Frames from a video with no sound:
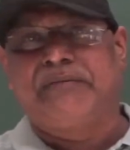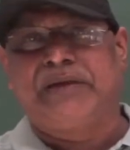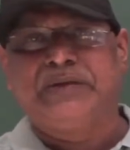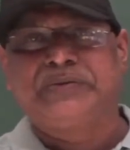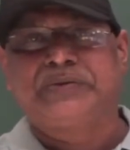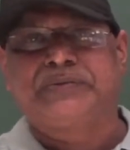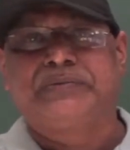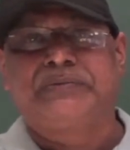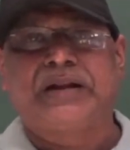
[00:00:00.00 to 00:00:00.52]

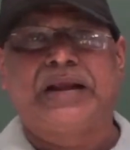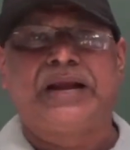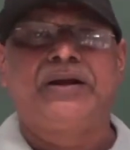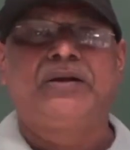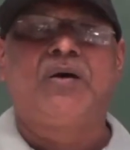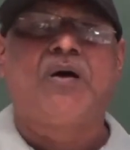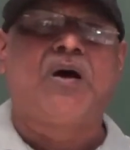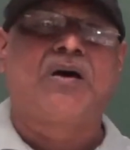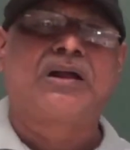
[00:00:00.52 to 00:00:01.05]
waves,
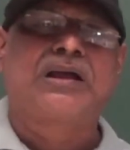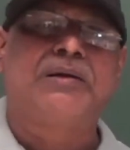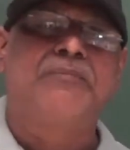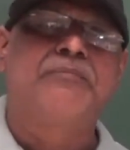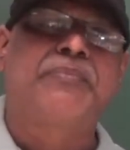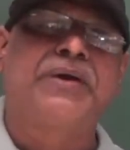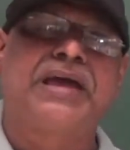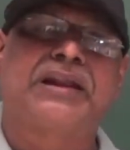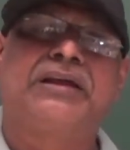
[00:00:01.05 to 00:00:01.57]
or
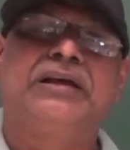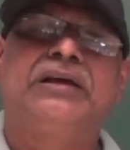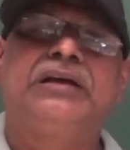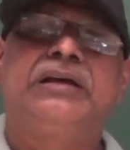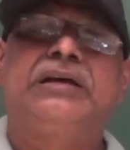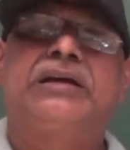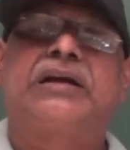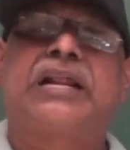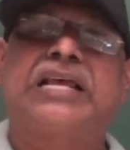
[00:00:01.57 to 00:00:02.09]

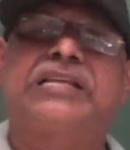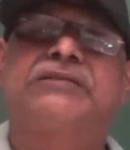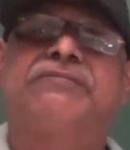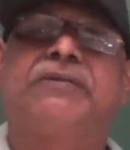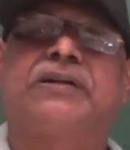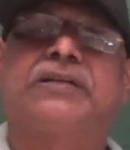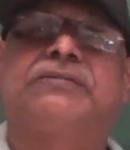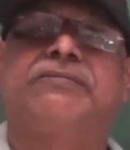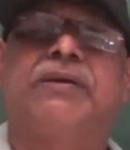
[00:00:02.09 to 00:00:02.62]
compare
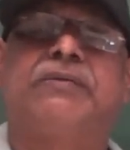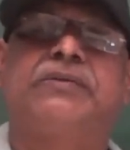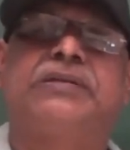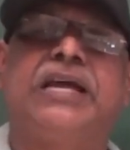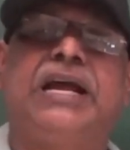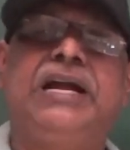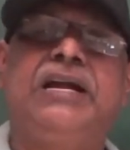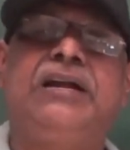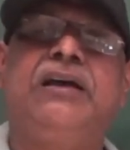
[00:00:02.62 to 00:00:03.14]
transverse waves
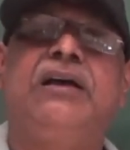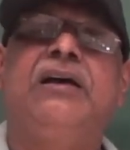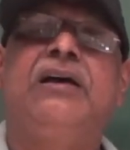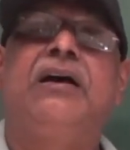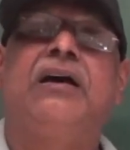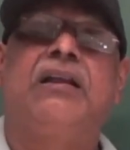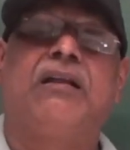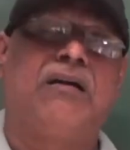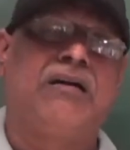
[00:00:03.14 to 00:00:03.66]

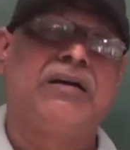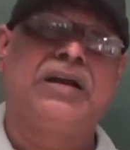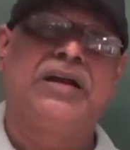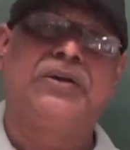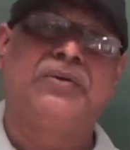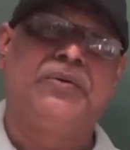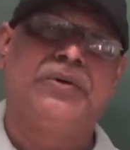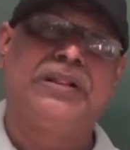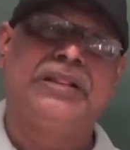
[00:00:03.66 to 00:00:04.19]
and
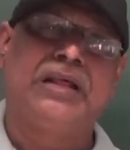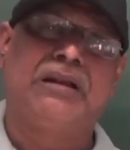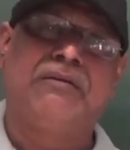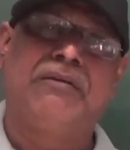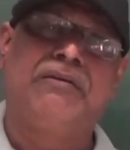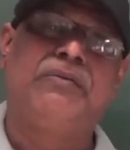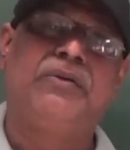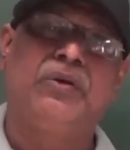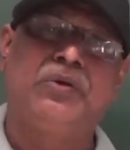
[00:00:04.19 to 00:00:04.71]
longitudinal
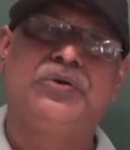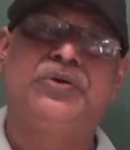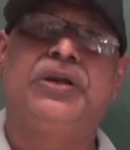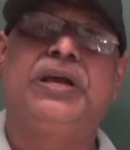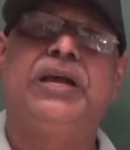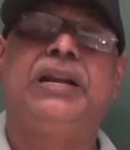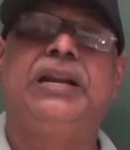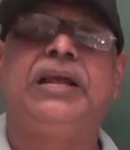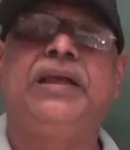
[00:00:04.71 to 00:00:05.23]
wave.
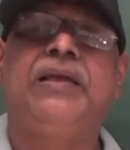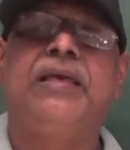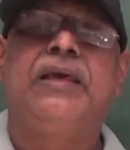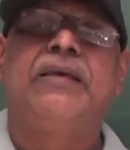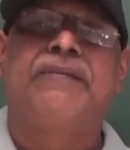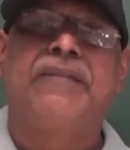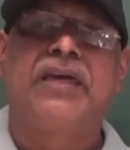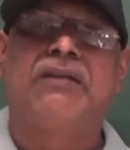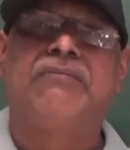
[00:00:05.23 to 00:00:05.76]

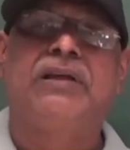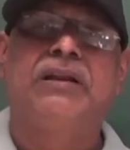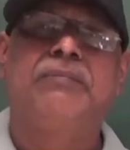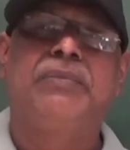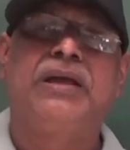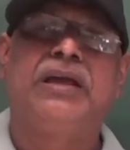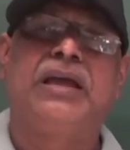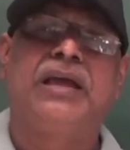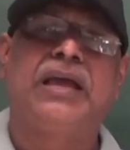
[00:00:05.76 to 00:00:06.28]
Usually there will
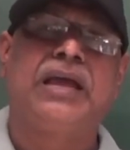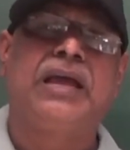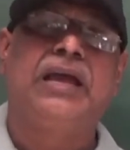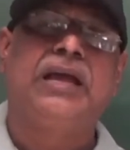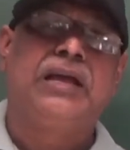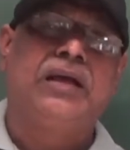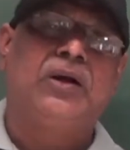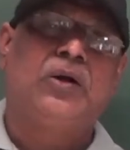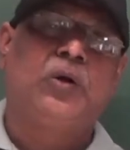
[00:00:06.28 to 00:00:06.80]
be
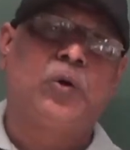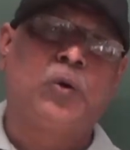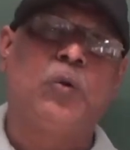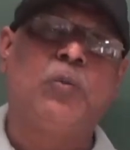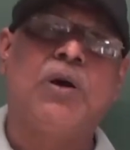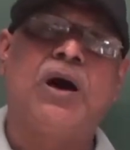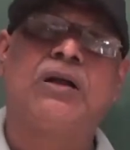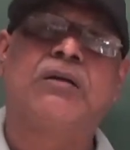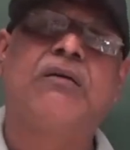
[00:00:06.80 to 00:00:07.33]
a
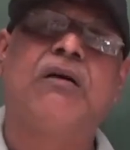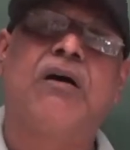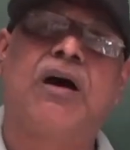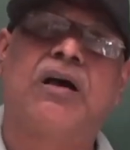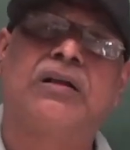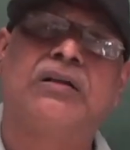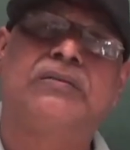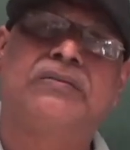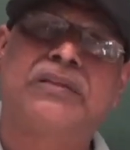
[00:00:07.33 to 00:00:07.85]
2 mark
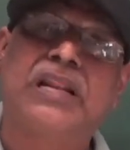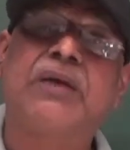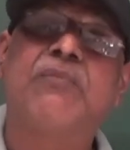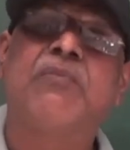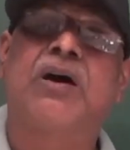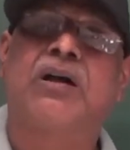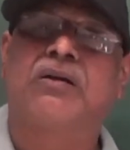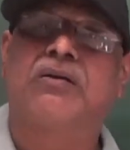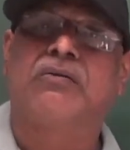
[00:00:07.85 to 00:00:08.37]
or 3
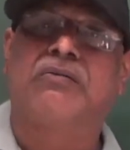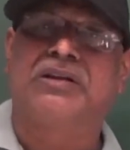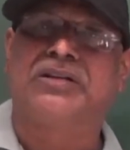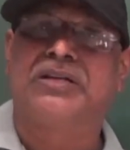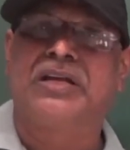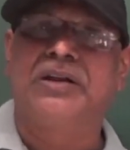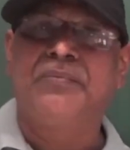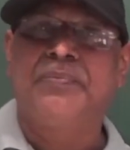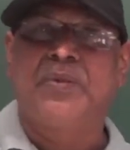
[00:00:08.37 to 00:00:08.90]
mark
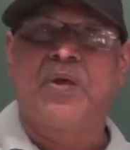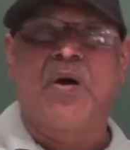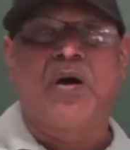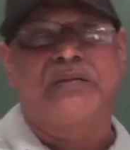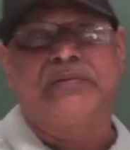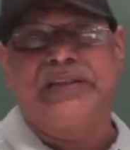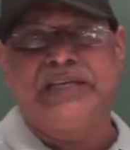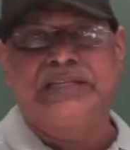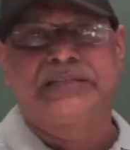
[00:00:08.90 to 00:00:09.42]
question
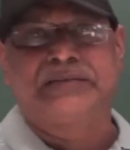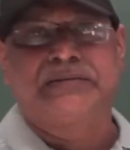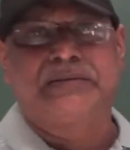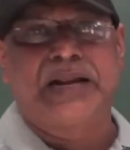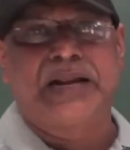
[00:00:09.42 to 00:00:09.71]
on this,